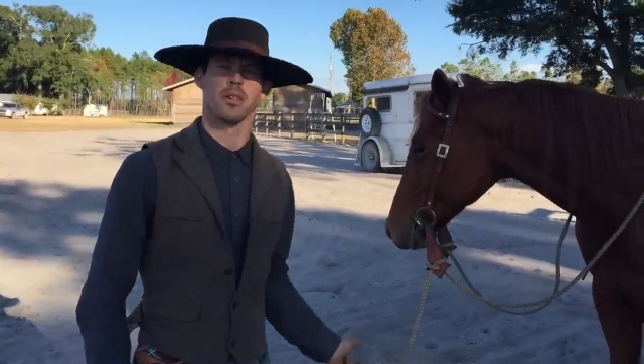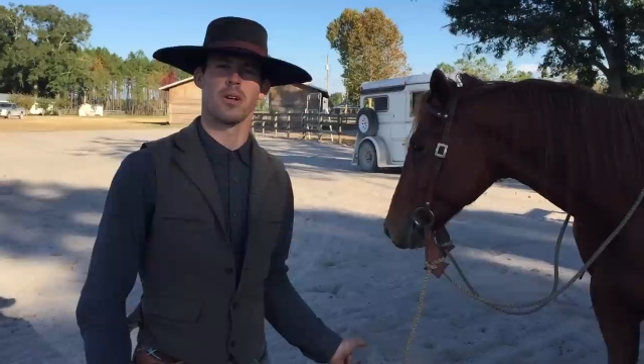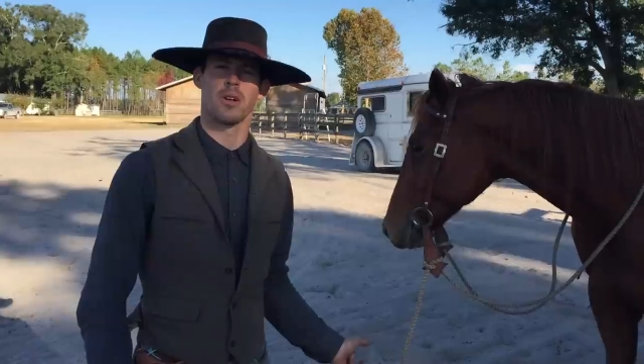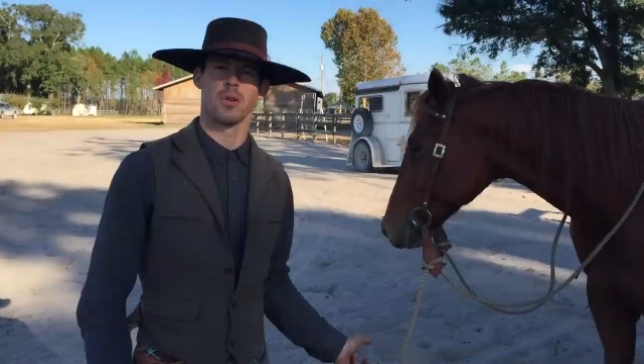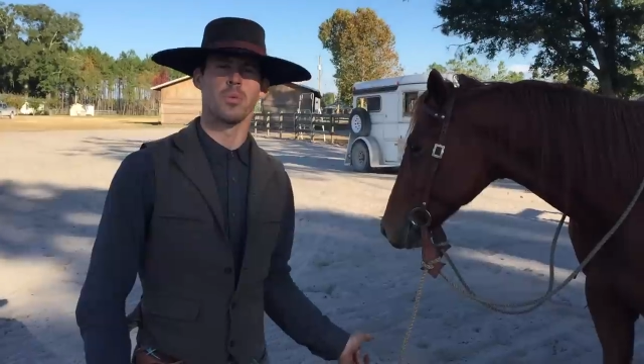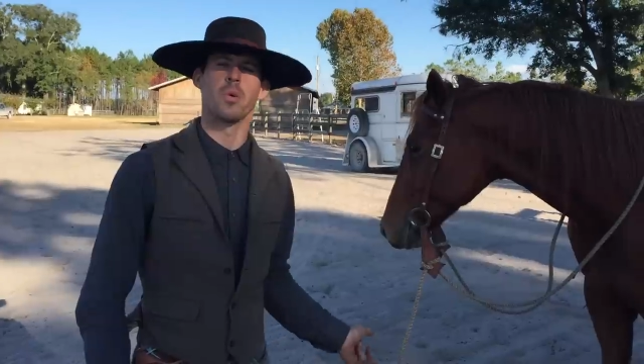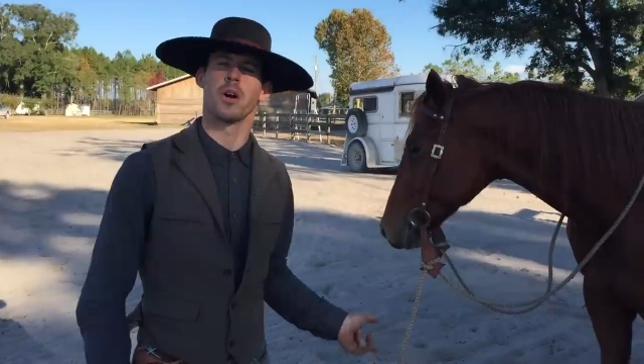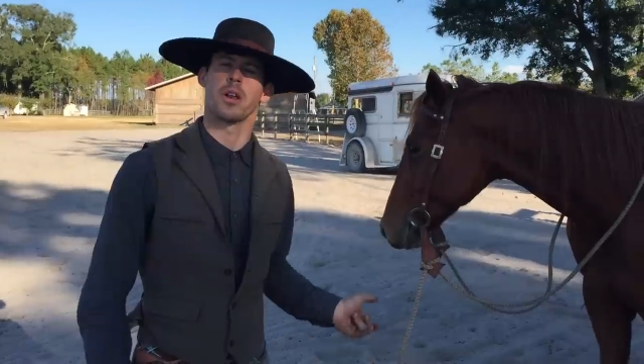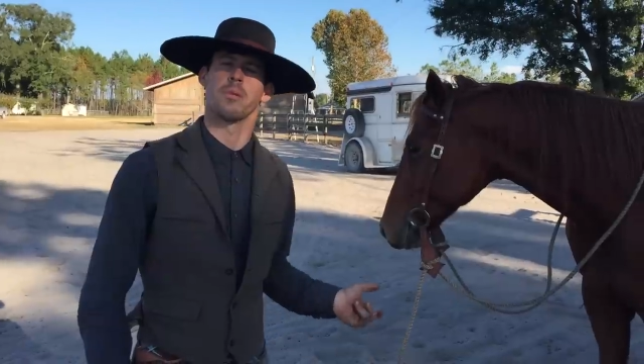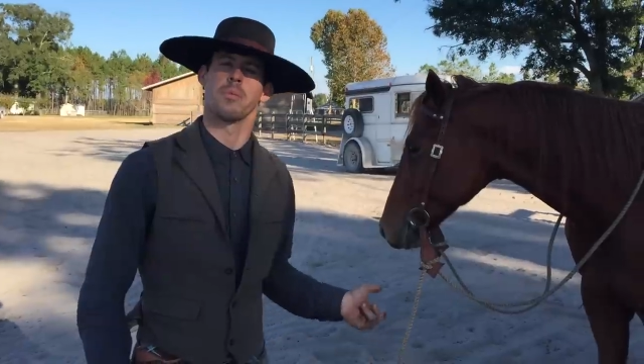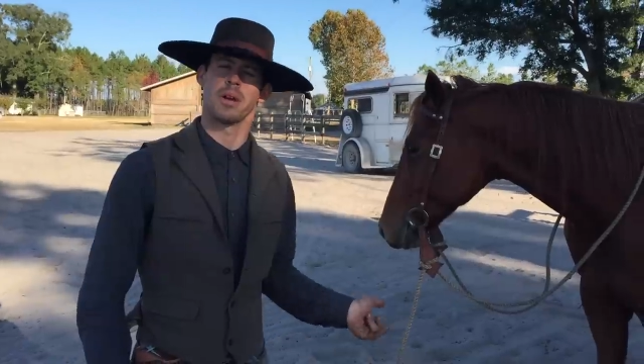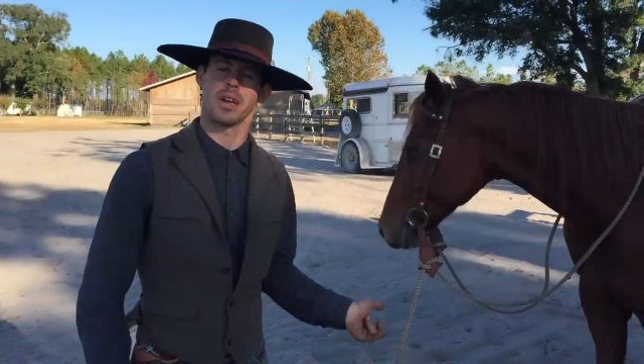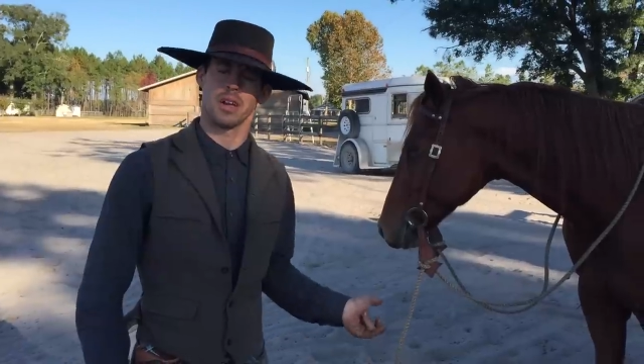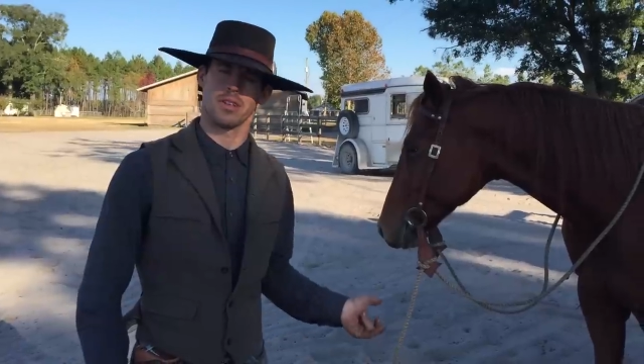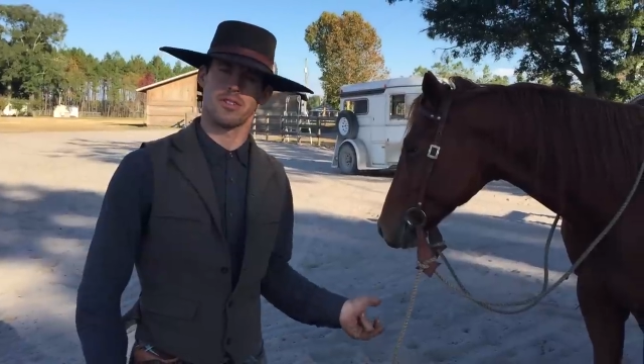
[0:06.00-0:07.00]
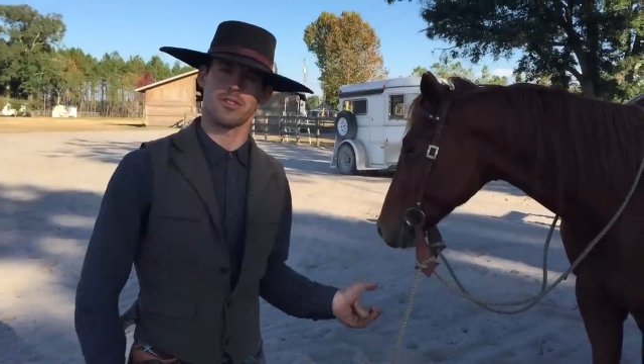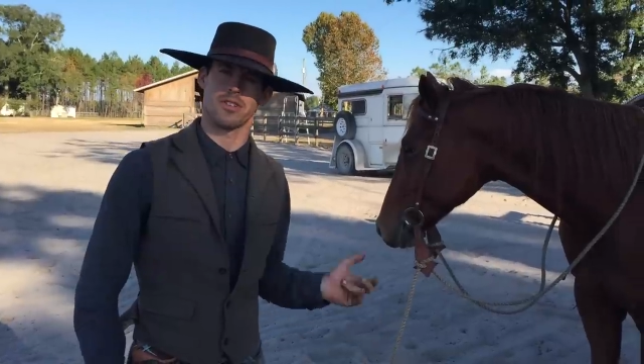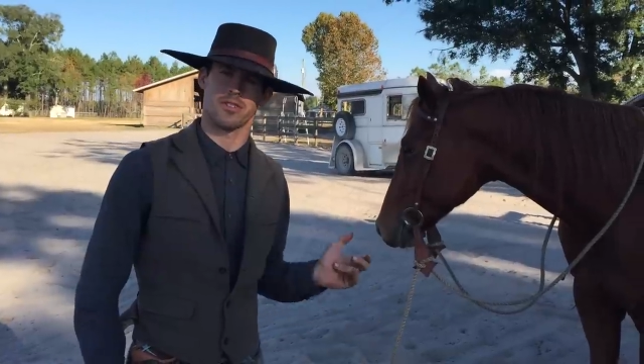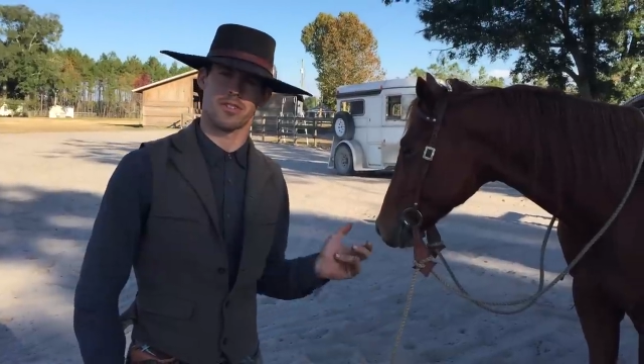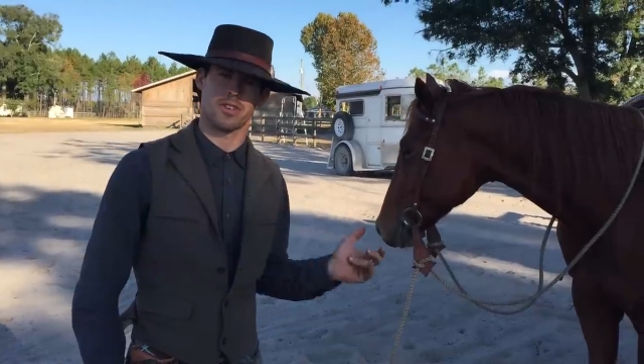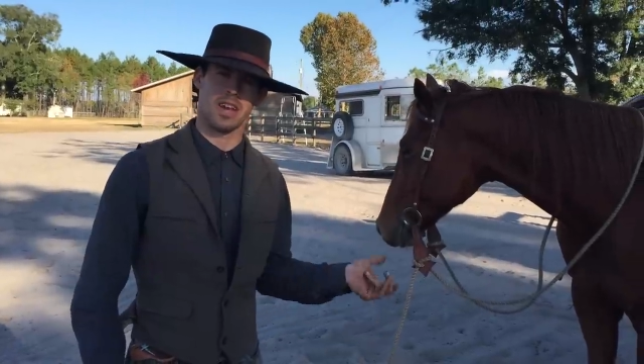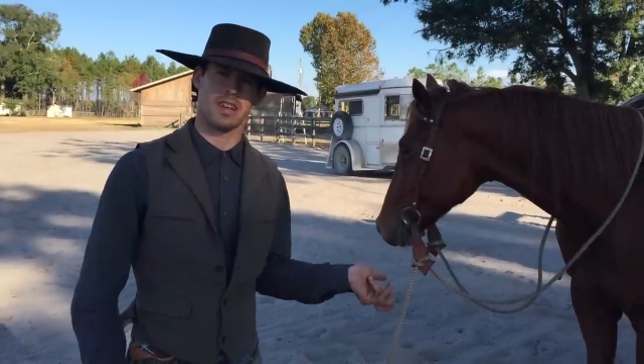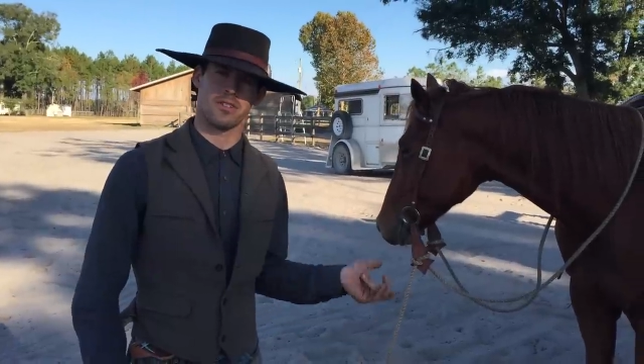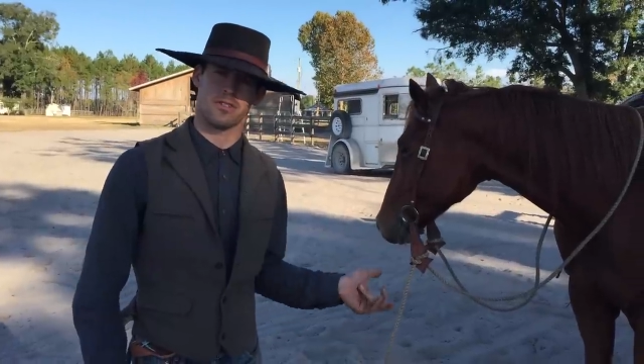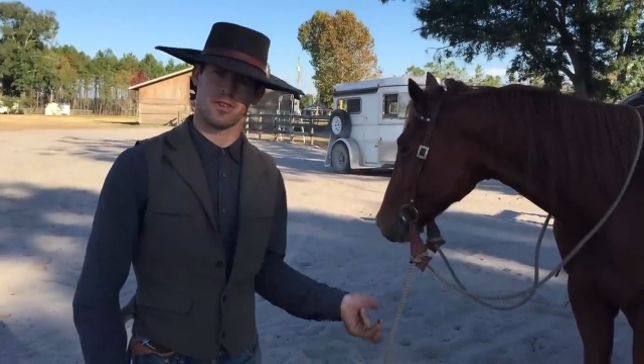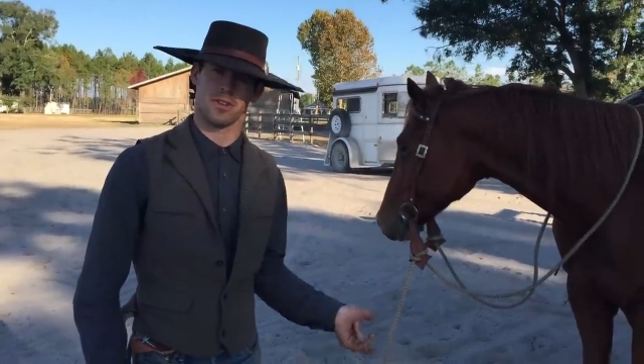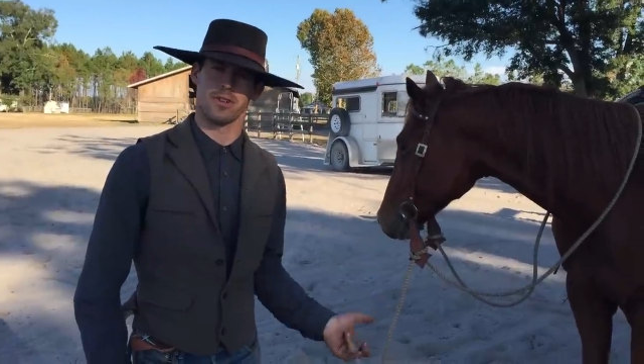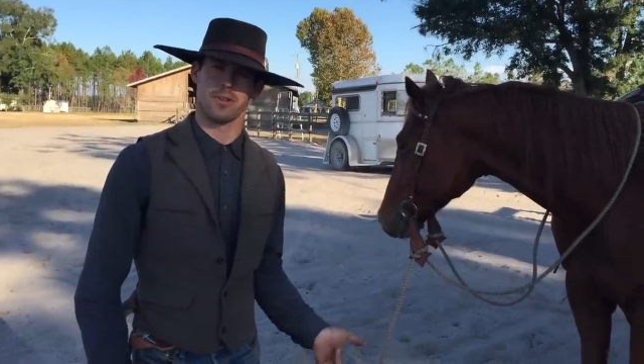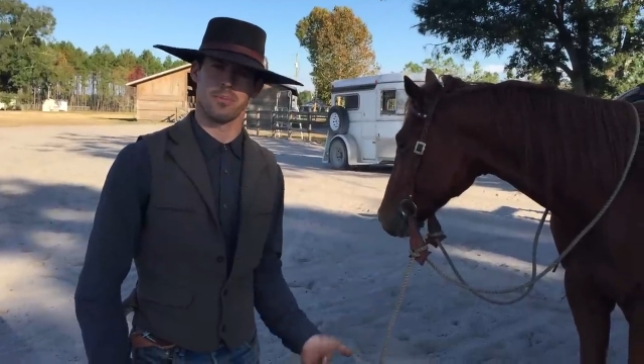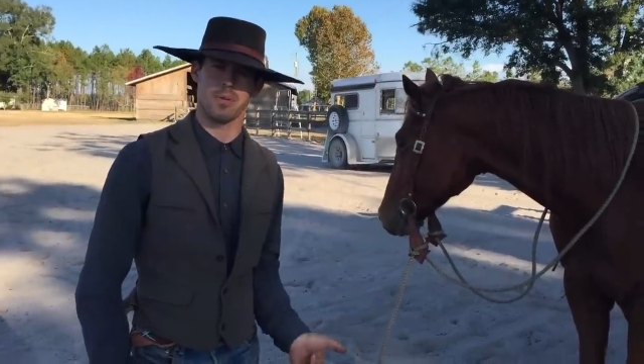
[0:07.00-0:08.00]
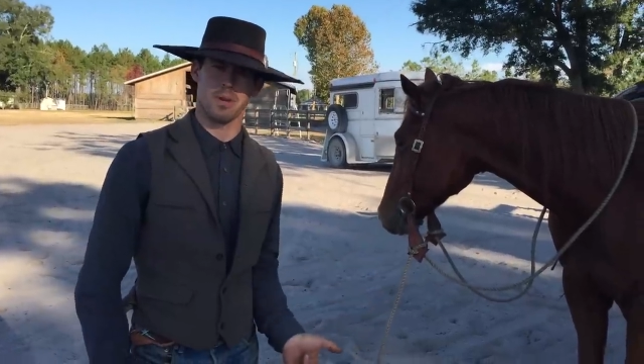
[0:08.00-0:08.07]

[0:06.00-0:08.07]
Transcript: learn what it means to stand still to